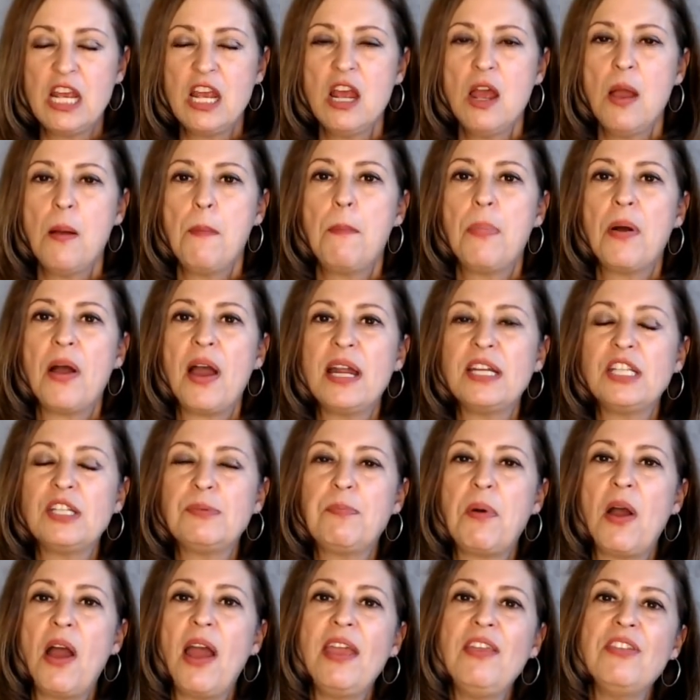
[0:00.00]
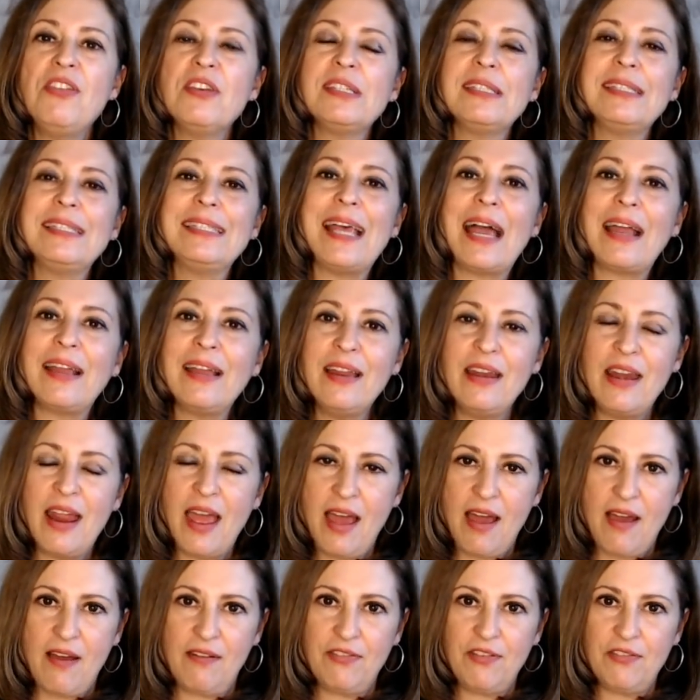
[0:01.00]
But by the second
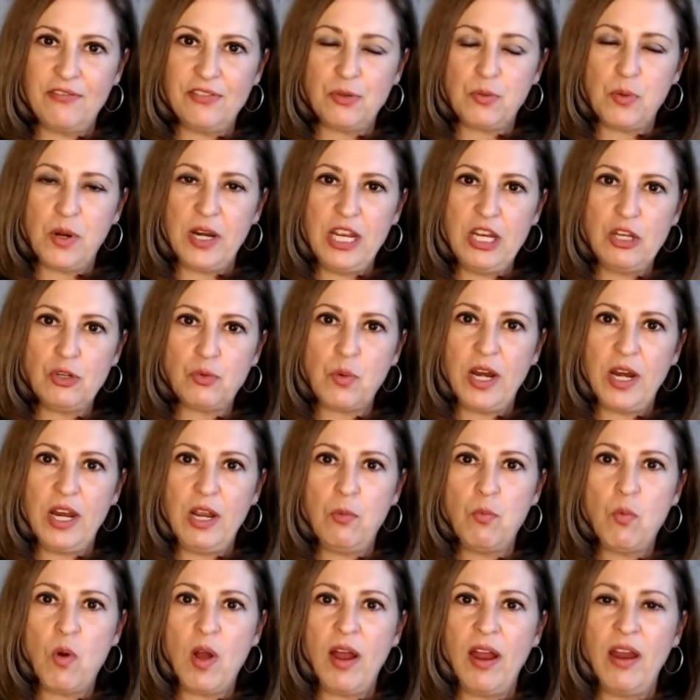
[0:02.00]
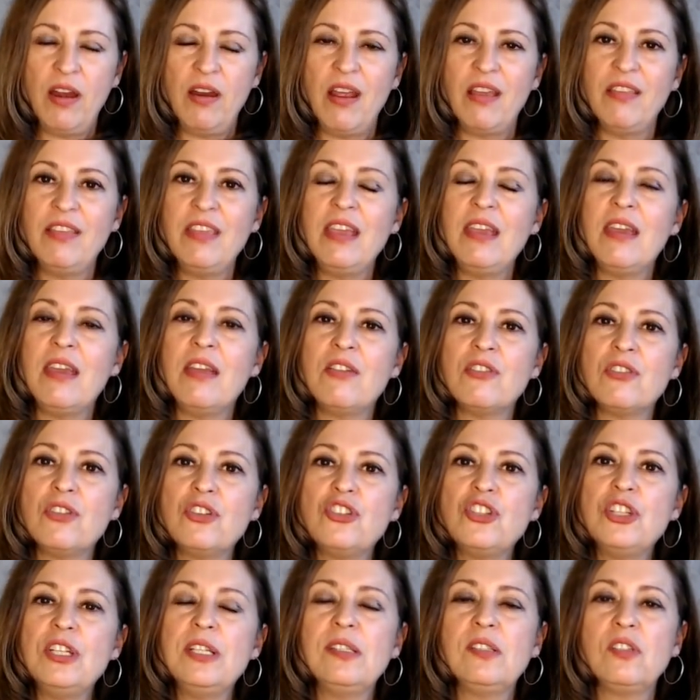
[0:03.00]
half of 2021, the
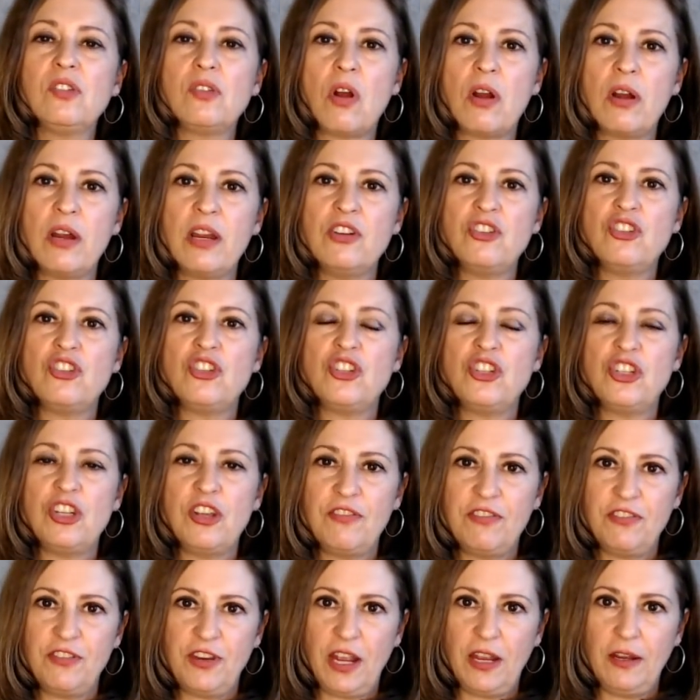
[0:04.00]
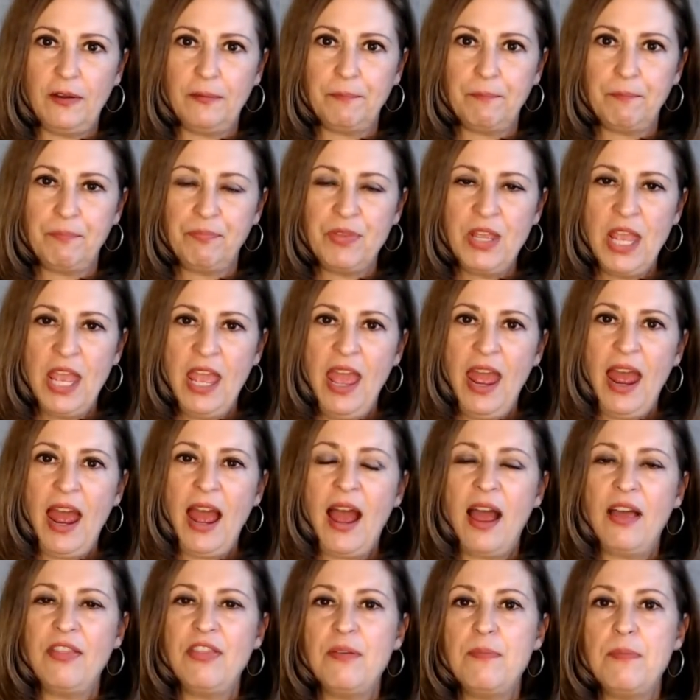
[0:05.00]
energy started shifting
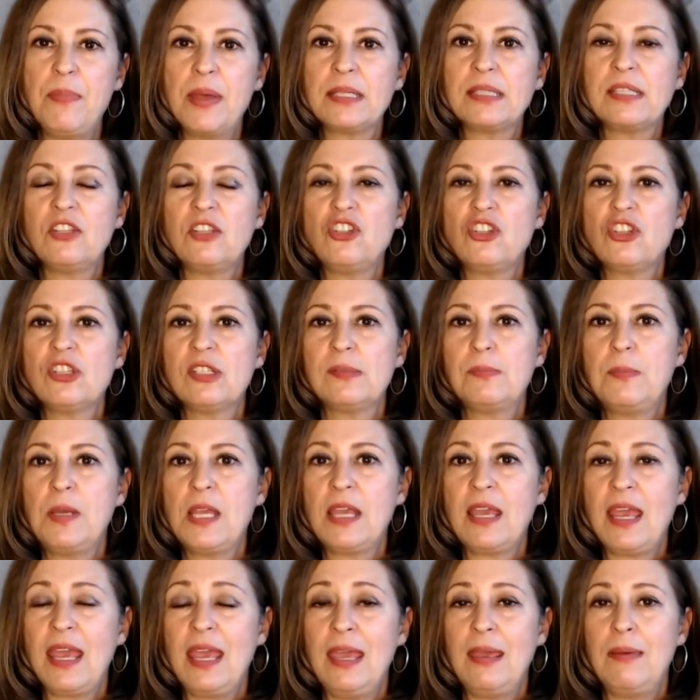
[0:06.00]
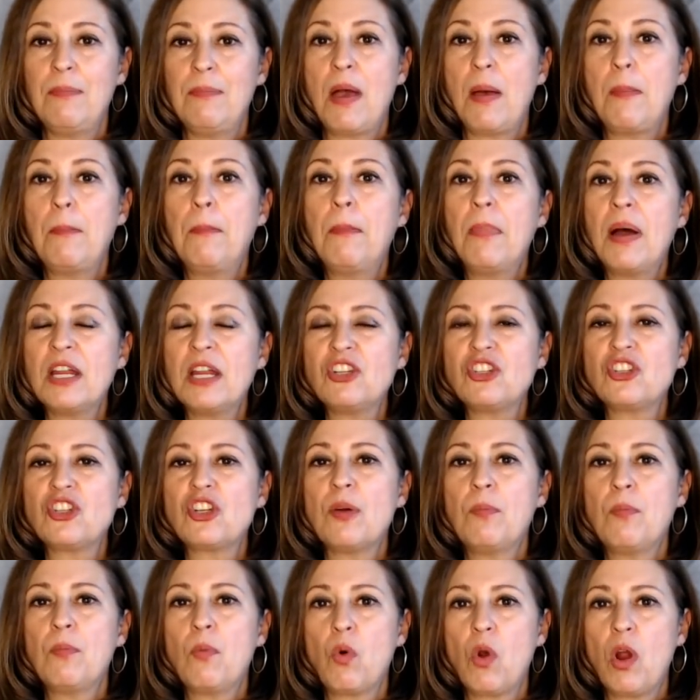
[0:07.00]
and the messages became much
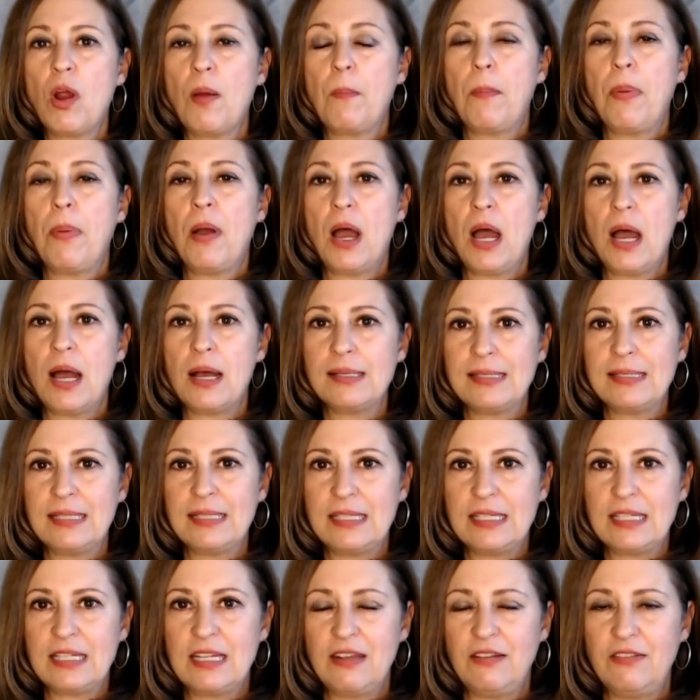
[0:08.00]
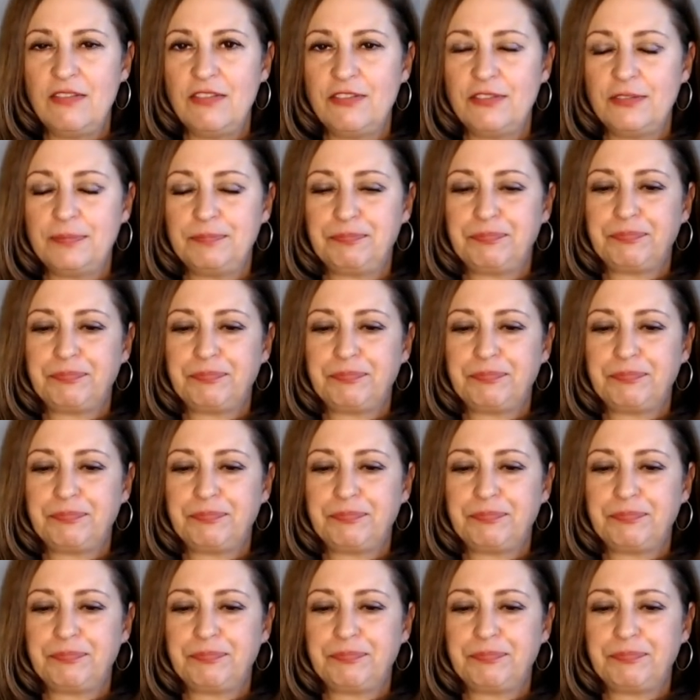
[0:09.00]
more positive.